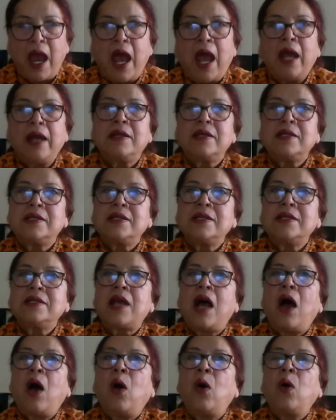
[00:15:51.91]
And this
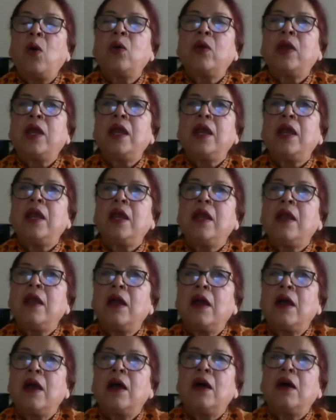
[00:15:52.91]
is how
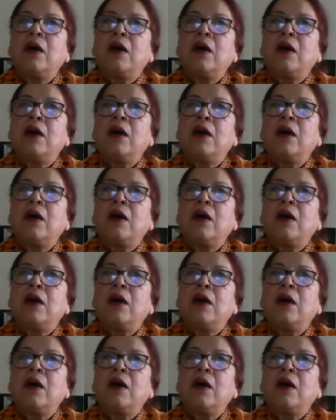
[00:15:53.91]
he